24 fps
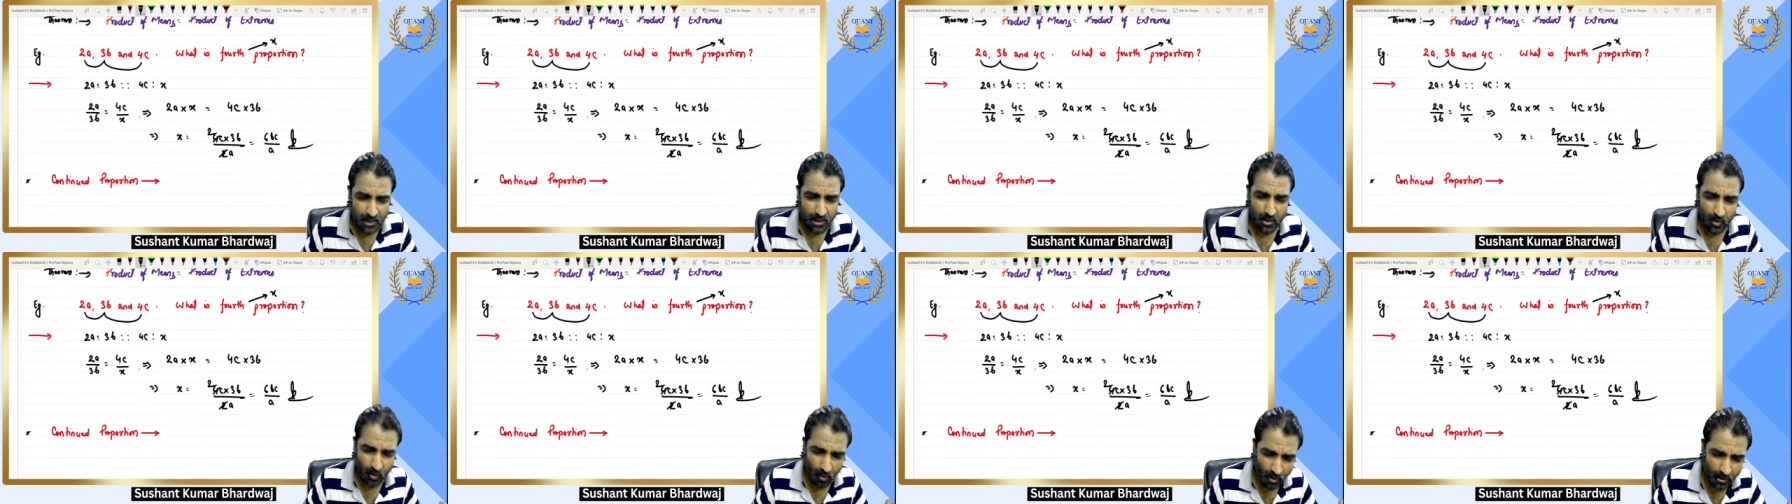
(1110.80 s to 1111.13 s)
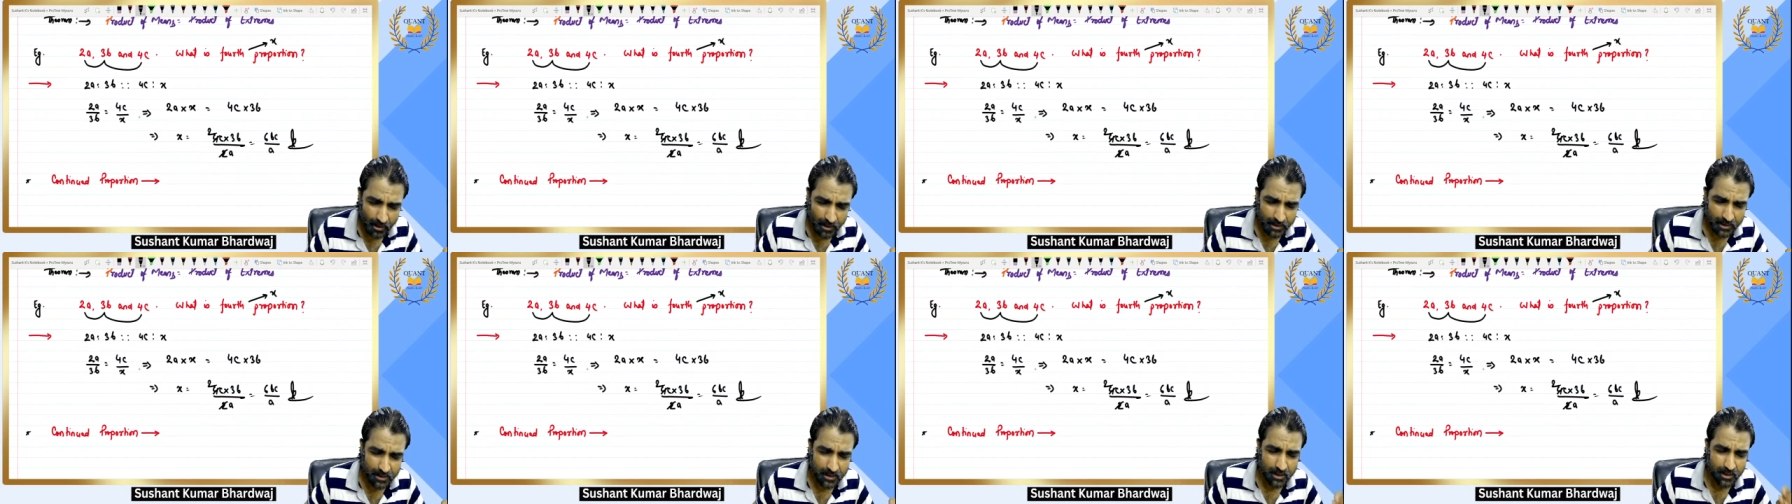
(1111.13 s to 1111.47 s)

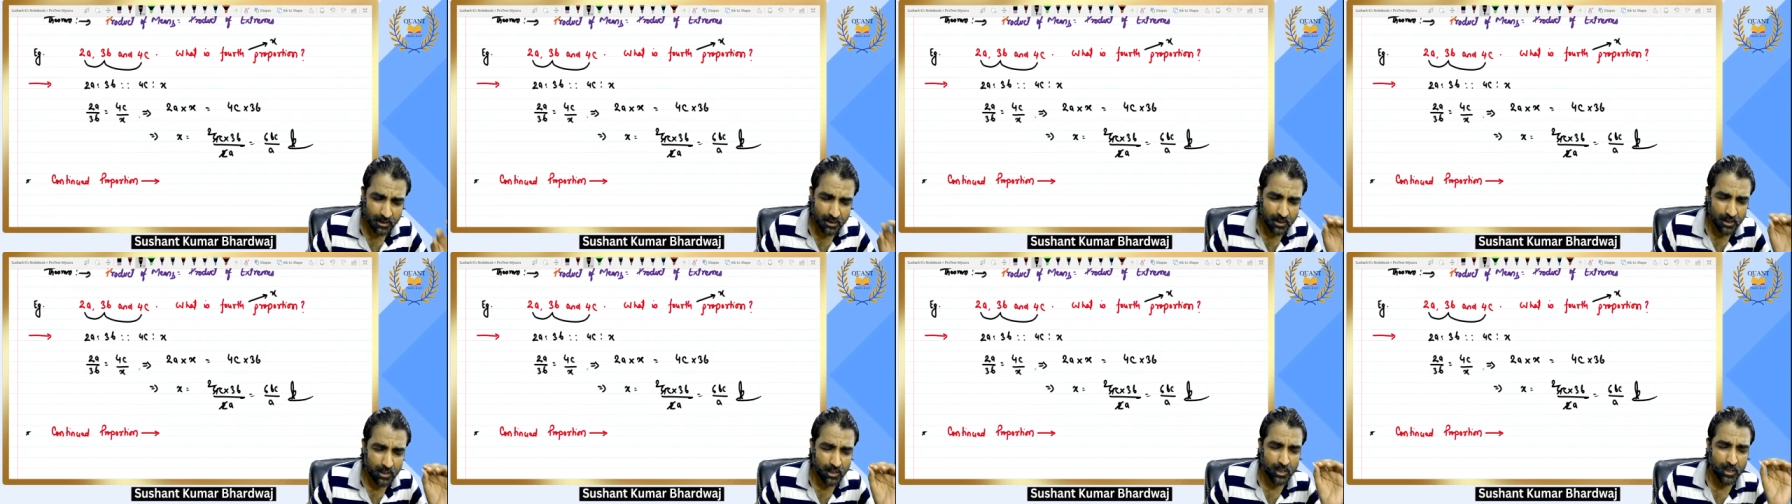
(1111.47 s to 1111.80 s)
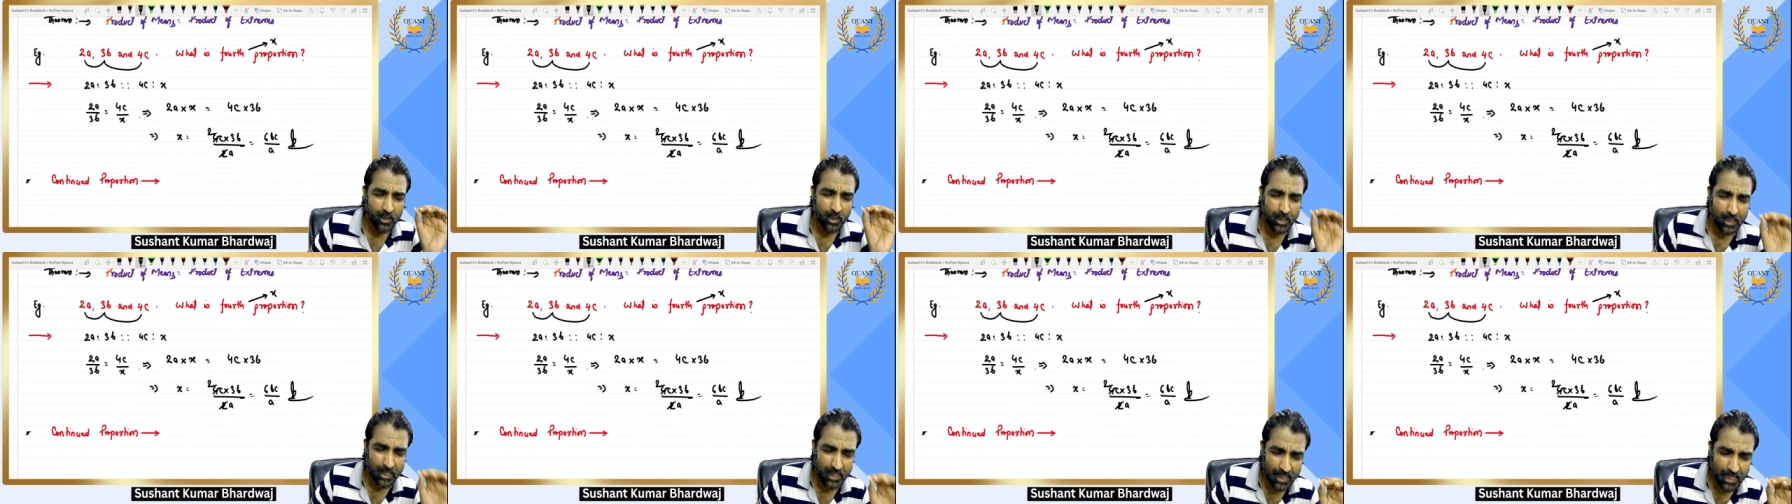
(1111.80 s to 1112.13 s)
Okay.
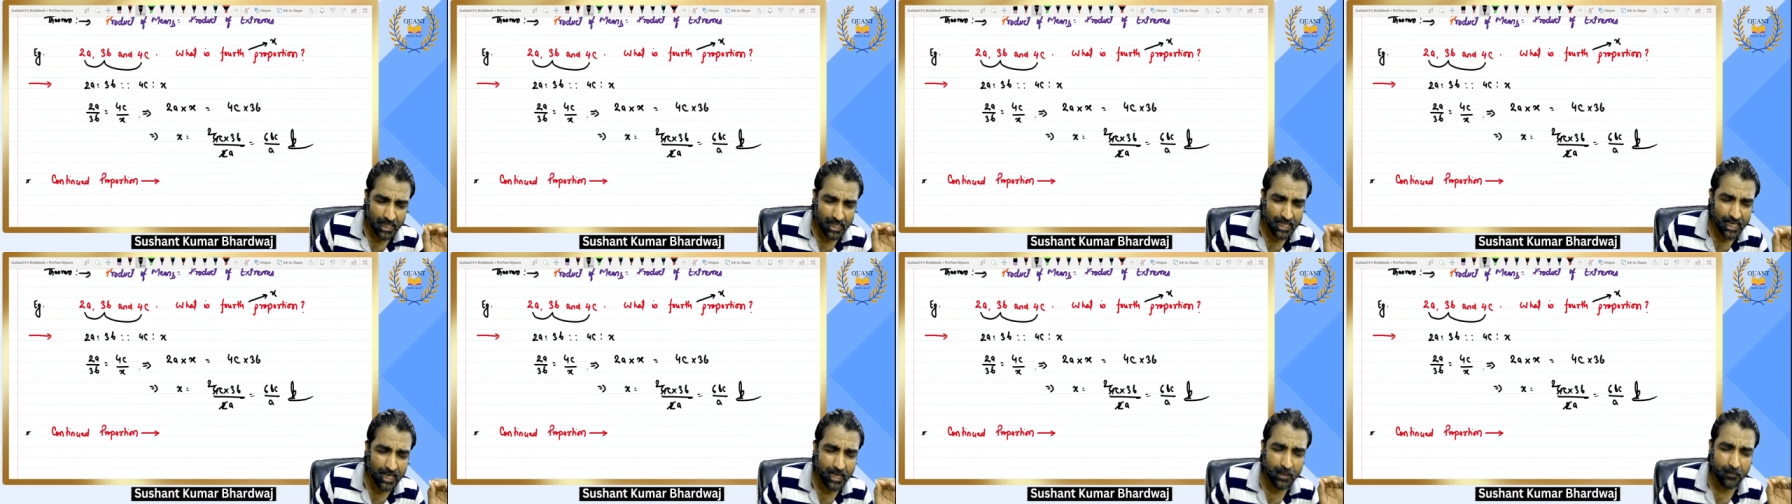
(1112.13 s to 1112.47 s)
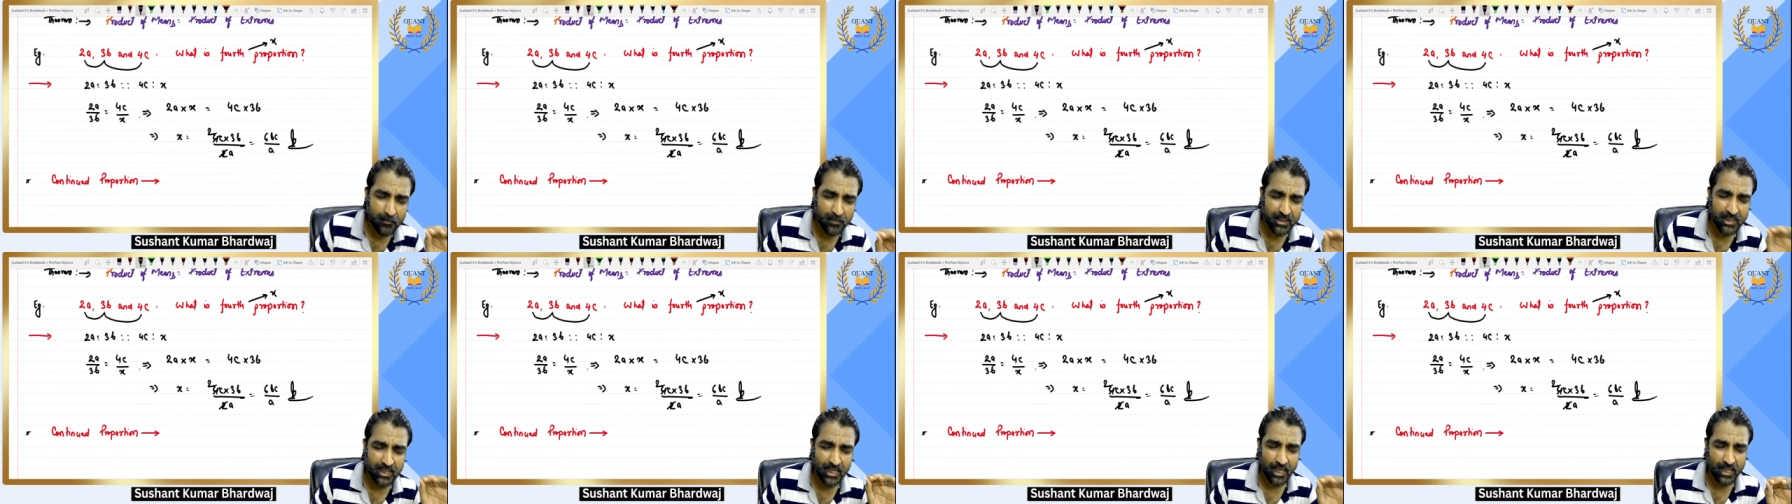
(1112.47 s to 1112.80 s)
A,
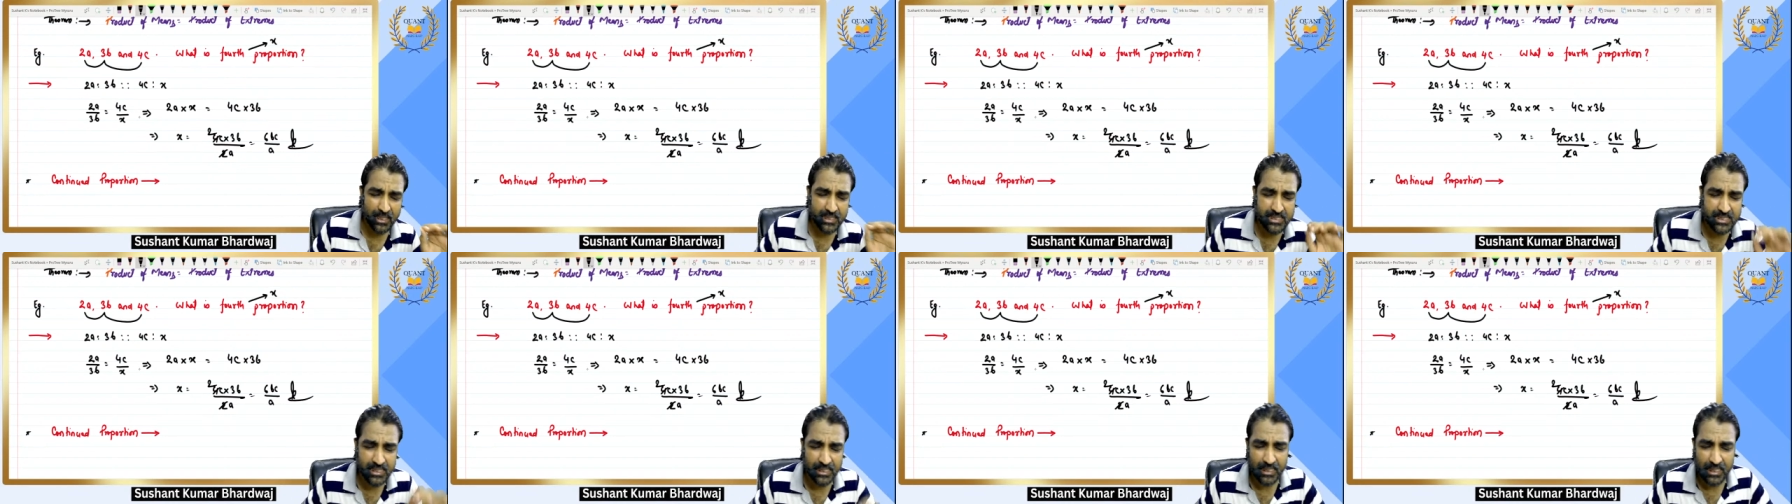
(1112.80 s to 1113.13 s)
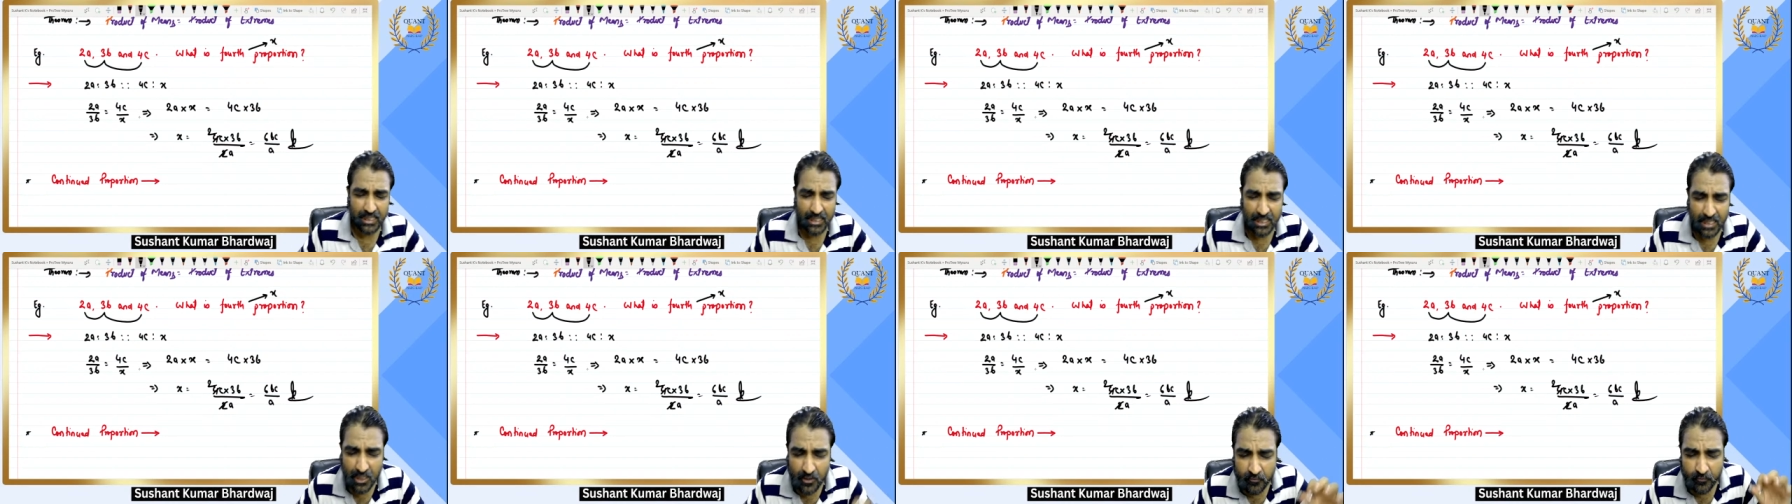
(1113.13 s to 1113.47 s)
B and C.
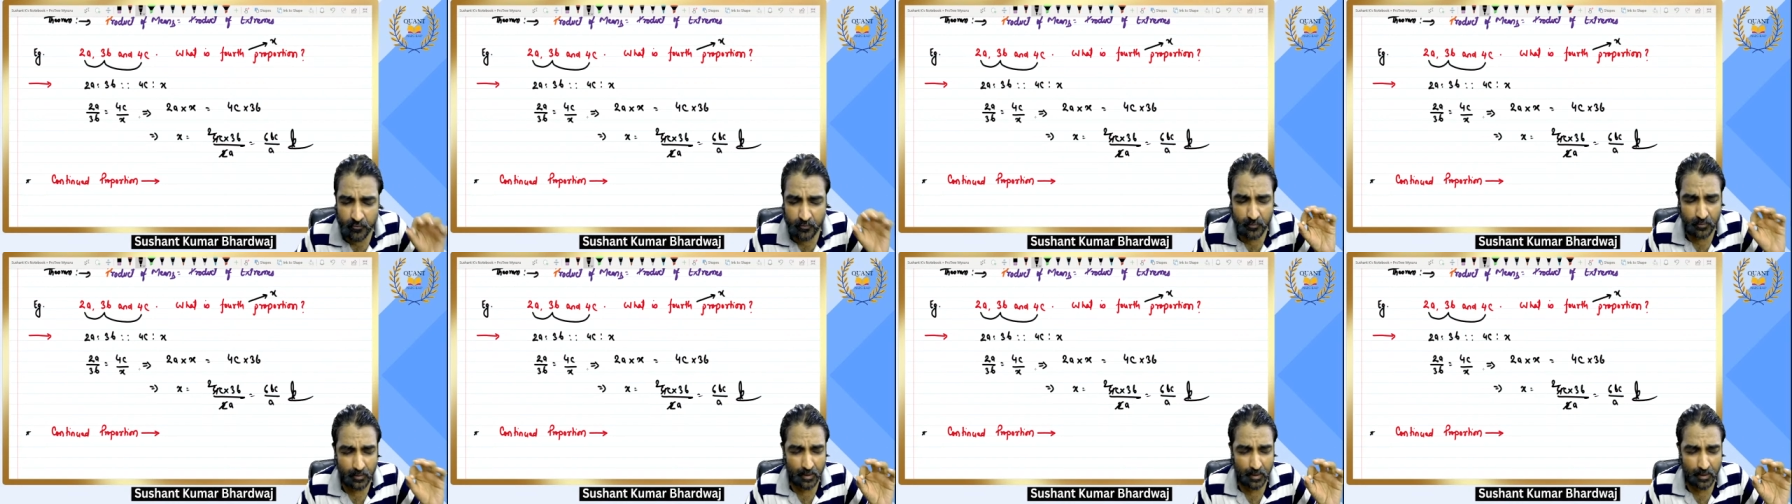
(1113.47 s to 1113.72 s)
If,